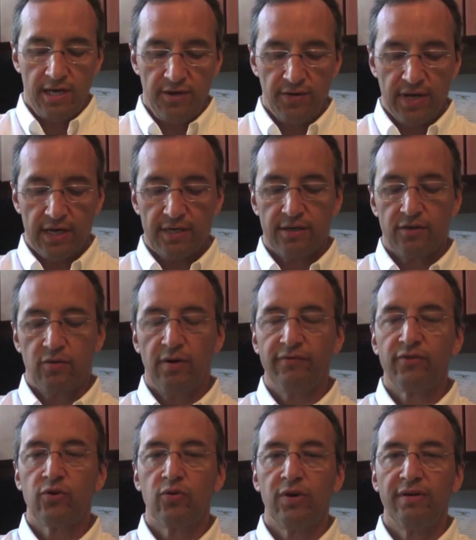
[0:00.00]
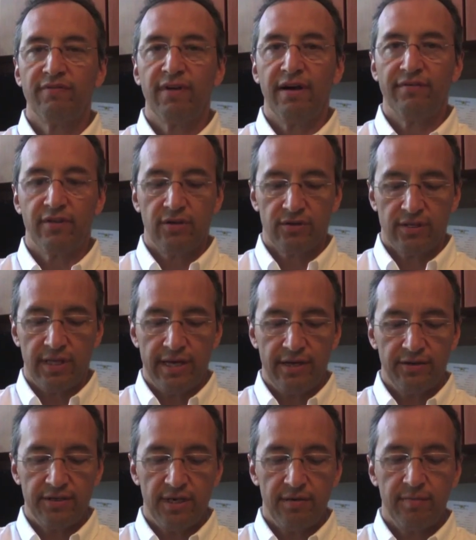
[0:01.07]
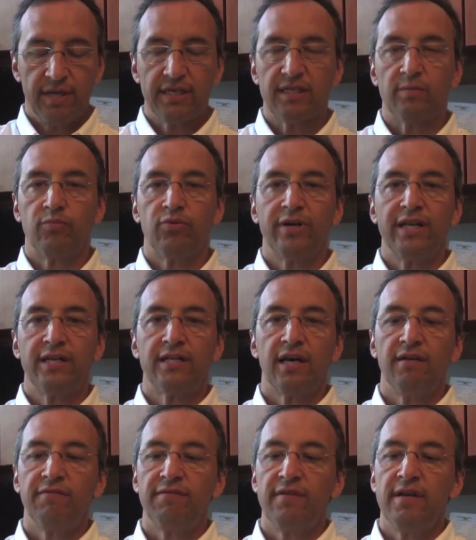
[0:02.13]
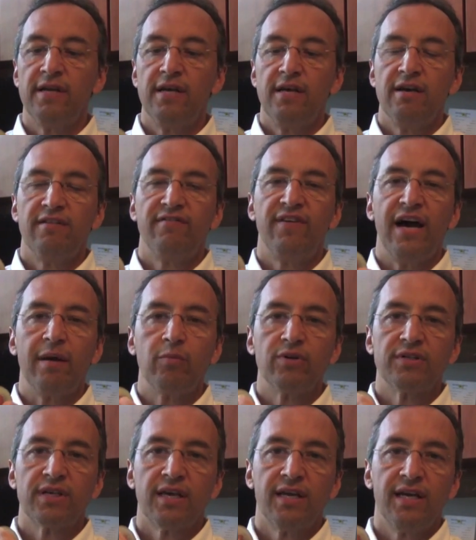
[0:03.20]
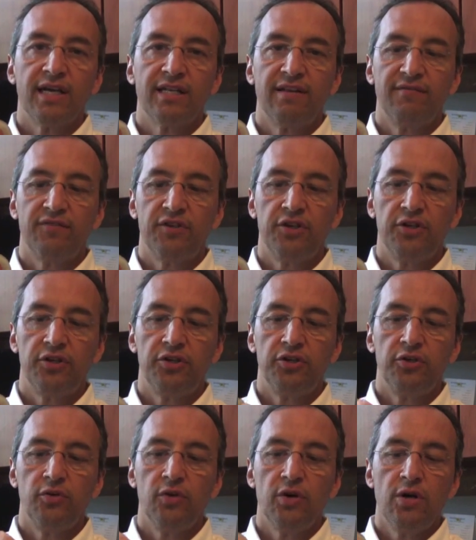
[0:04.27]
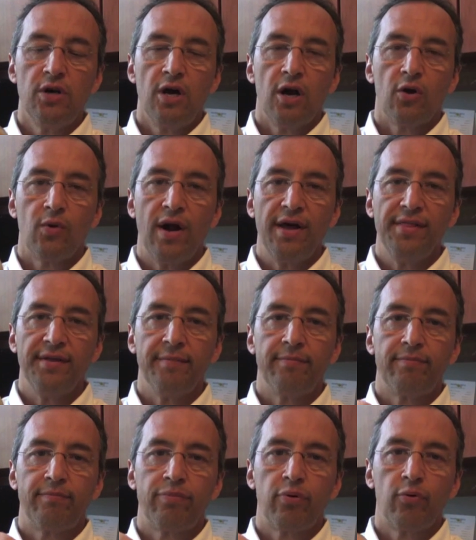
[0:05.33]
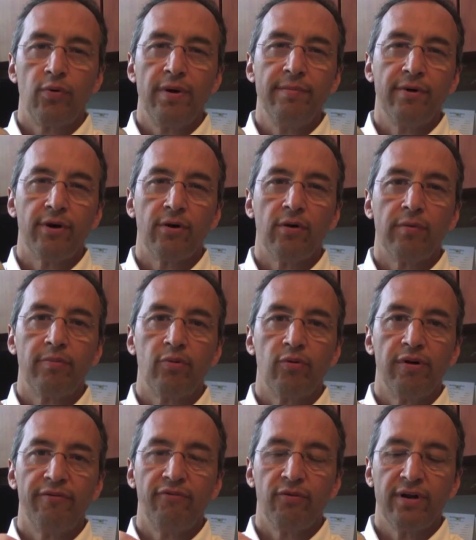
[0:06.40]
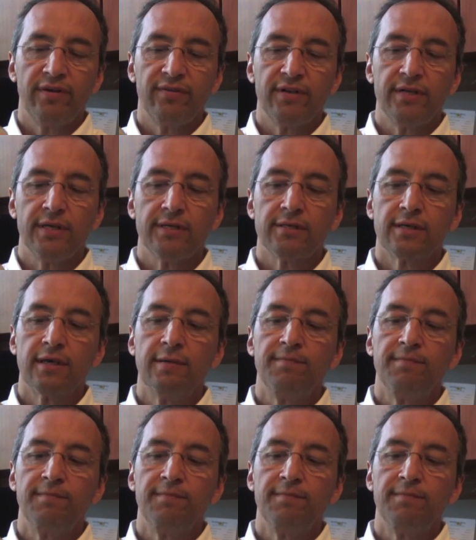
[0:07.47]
you get 12 to 25 of those layers, and it makes a pretty tough fibrous connective tissue around the perimeter or periphery of the disc.